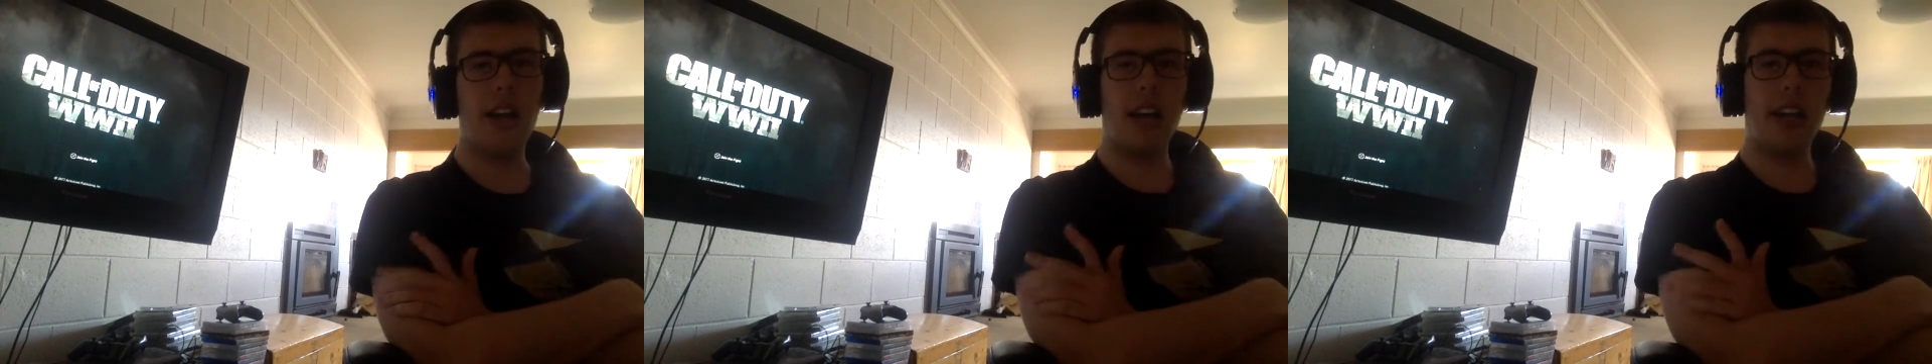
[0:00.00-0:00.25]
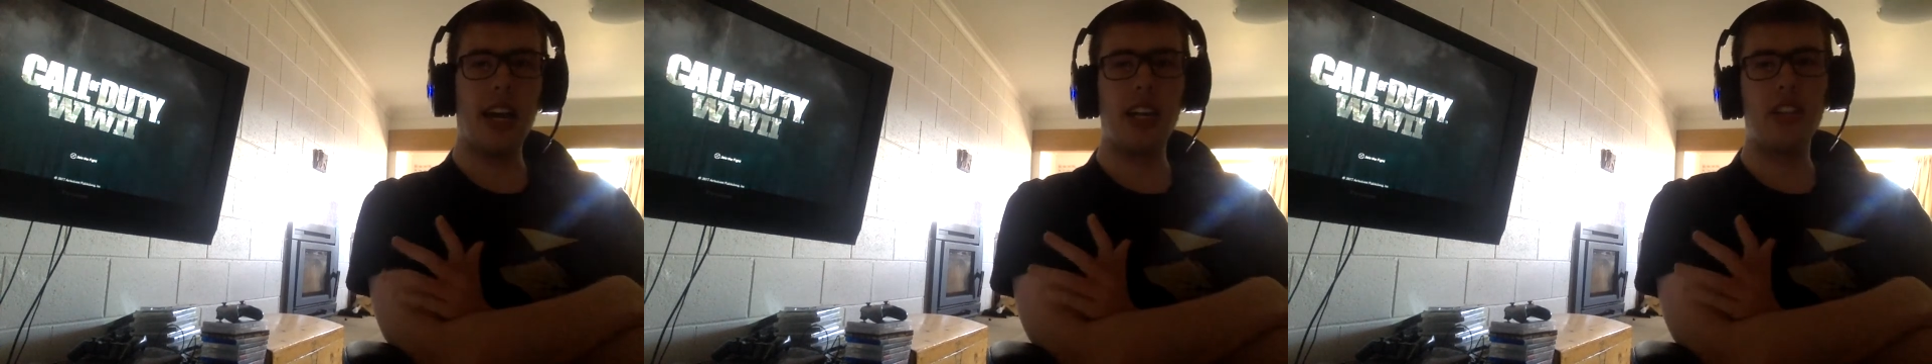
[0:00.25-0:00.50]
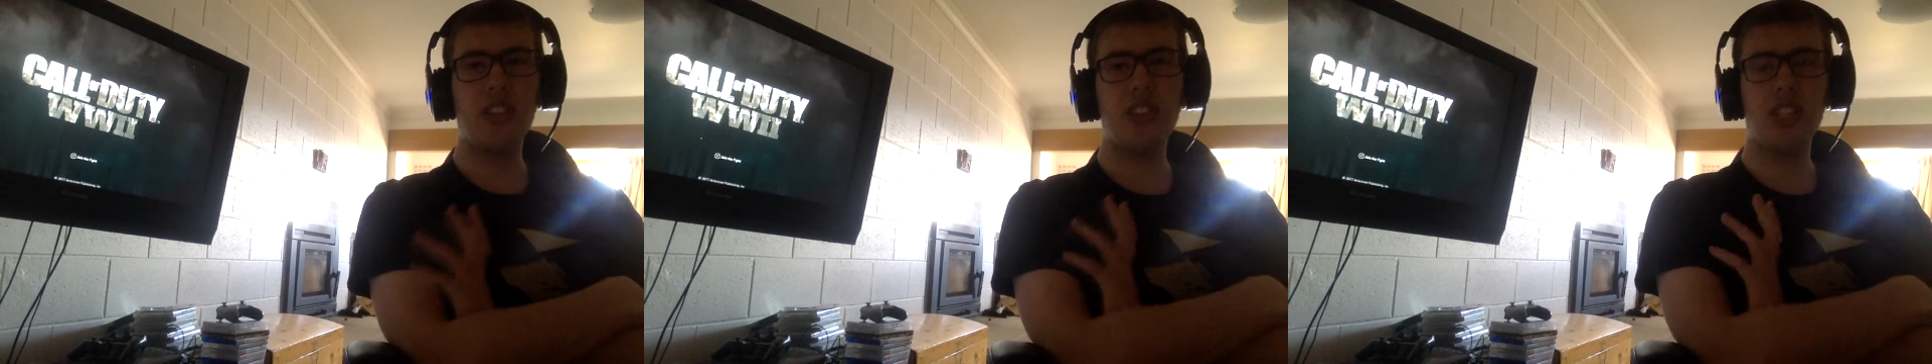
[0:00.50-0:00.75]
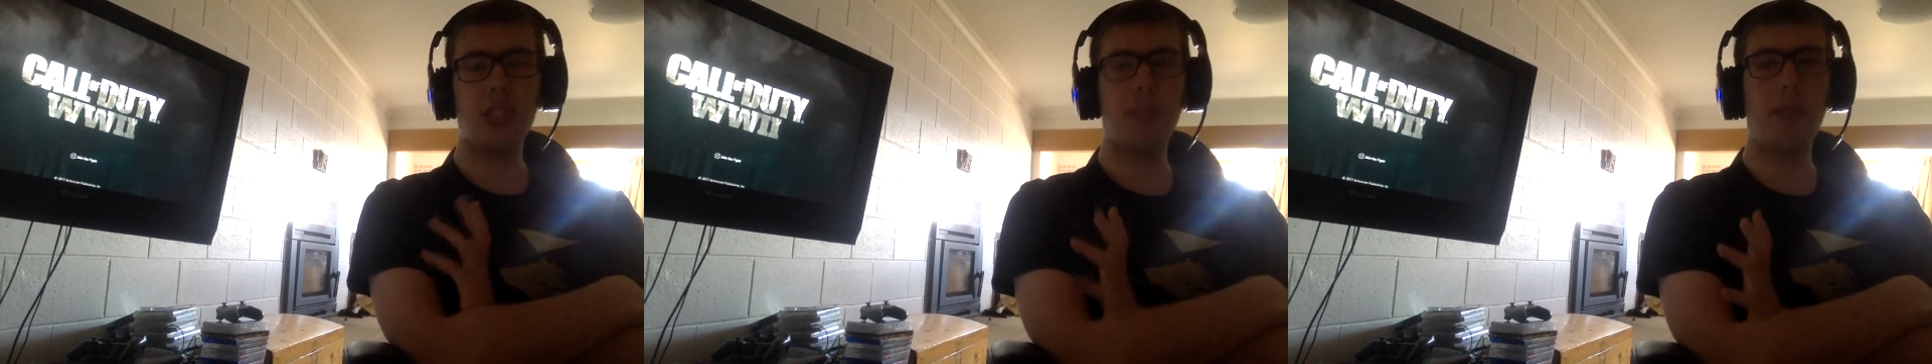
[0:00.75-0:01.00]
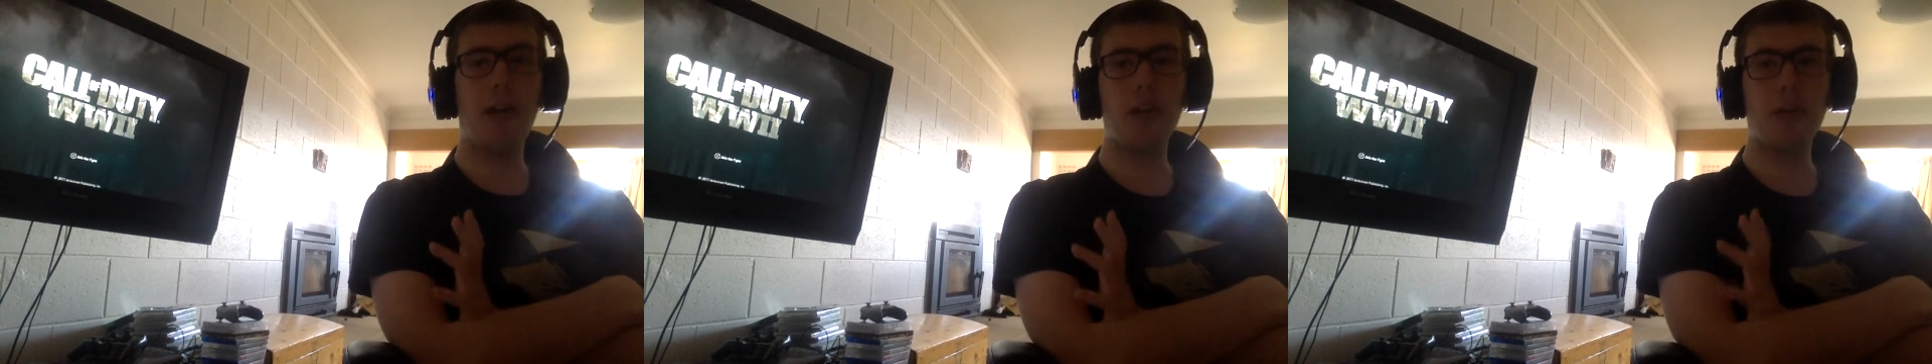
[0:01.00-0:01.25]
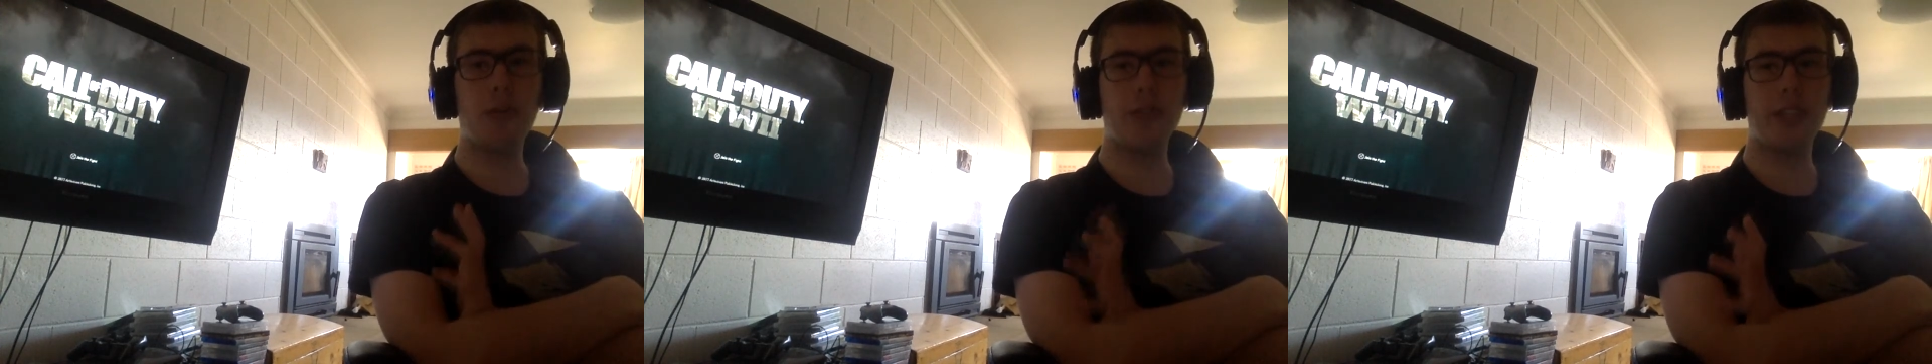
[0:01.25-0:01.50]
Again, the supply
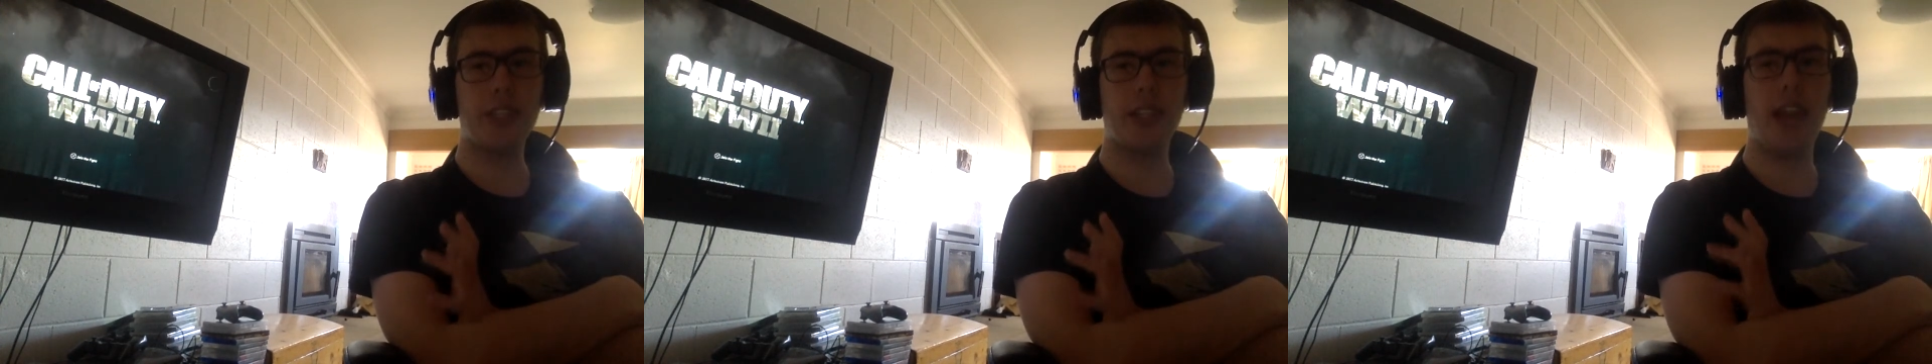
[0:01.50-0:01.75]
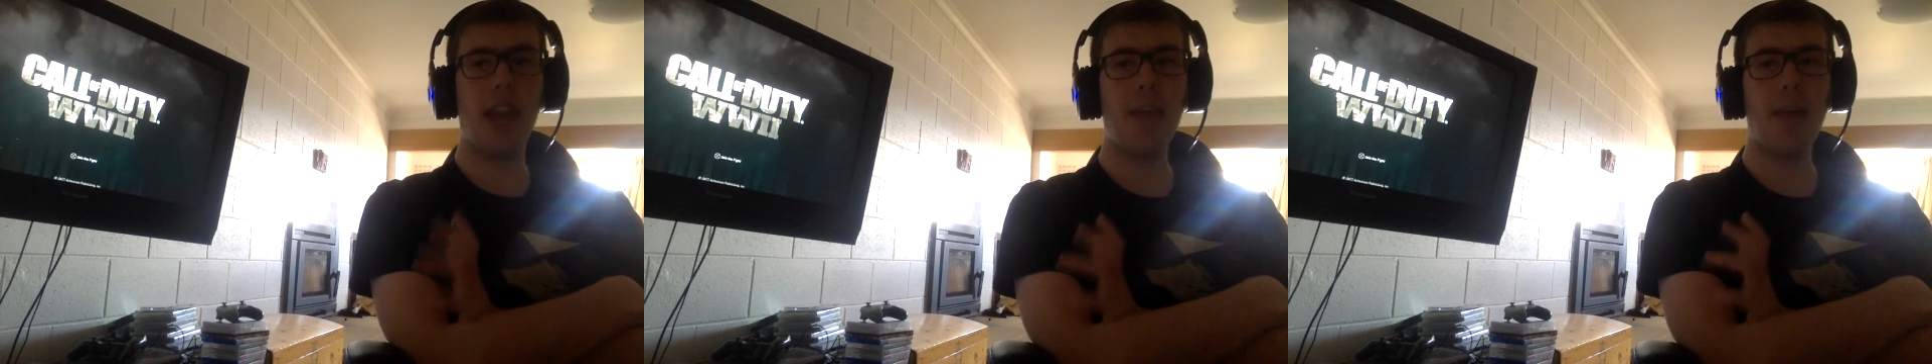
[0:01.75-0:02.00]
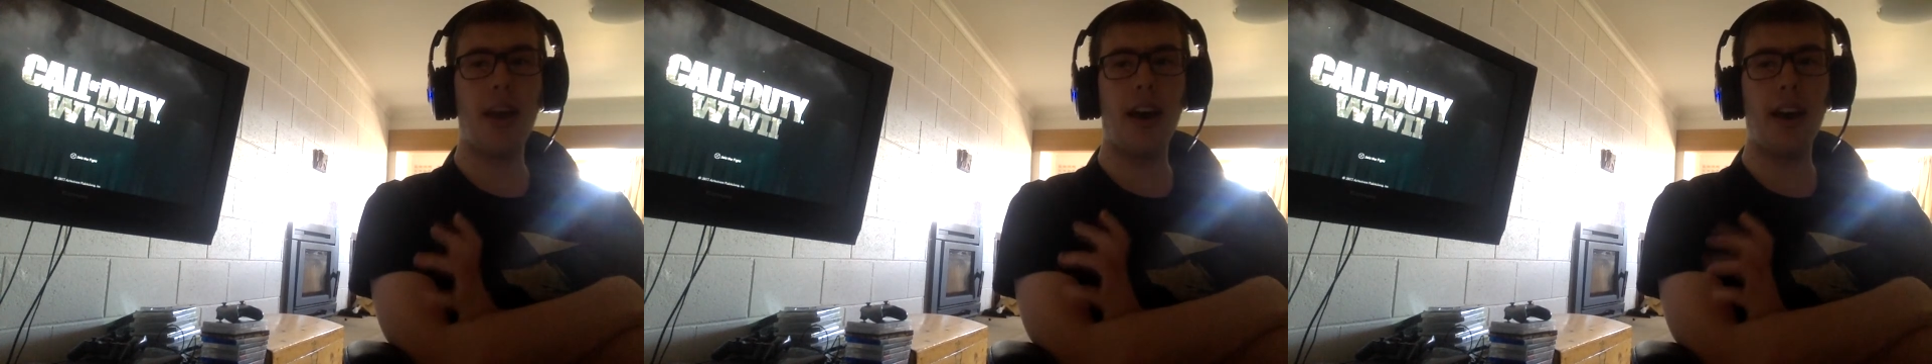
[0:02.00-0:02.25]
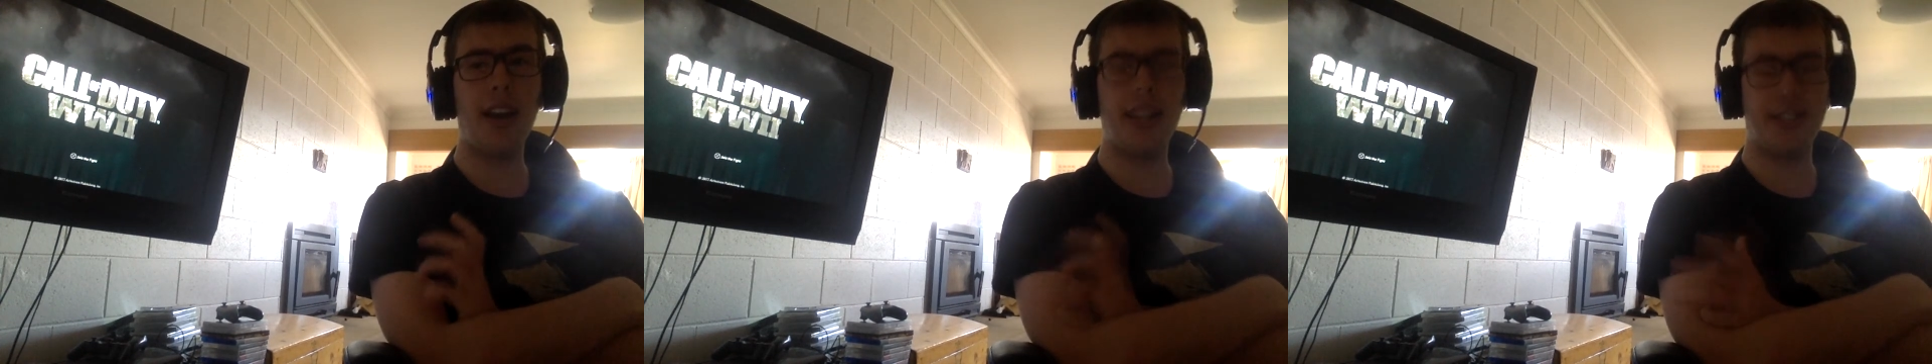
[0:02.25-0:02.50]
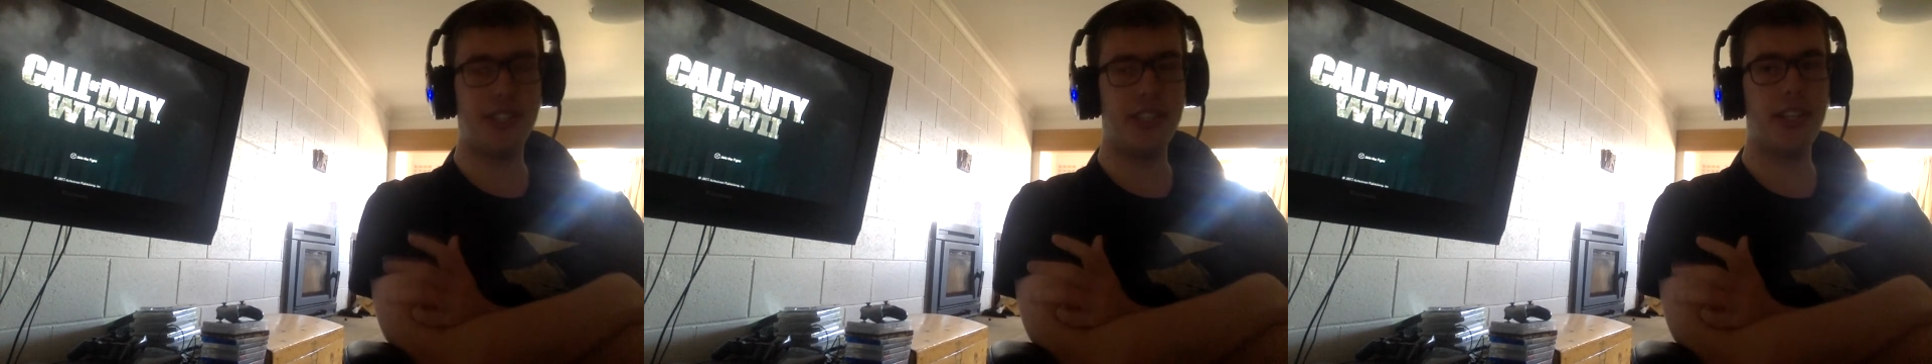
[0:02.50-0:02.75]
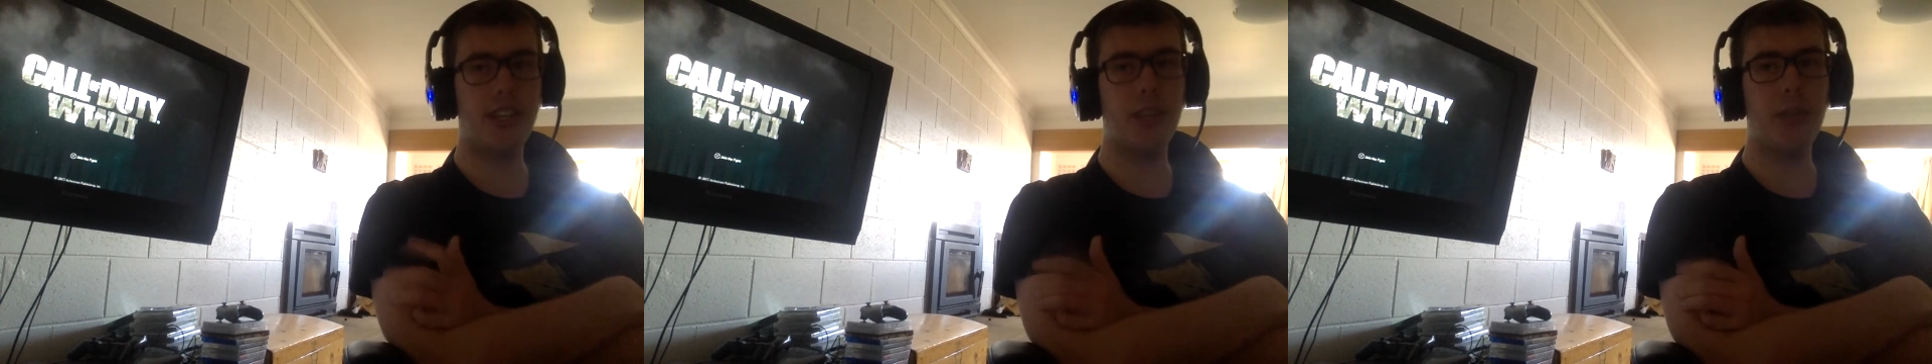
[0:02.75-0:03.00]
drops in this game aren't
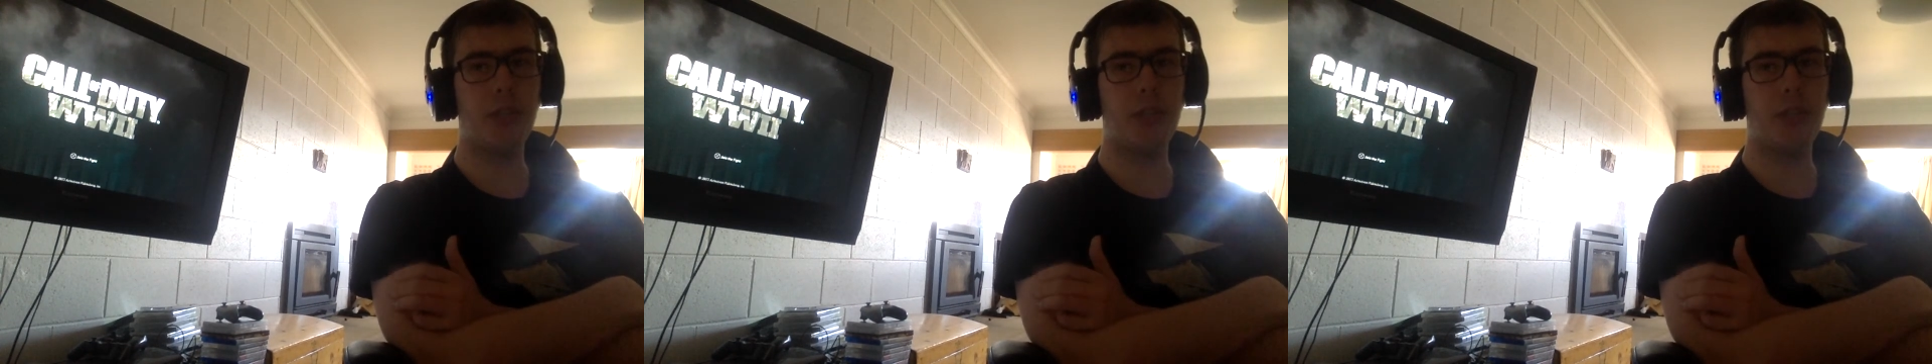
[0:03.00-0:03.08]
necessary,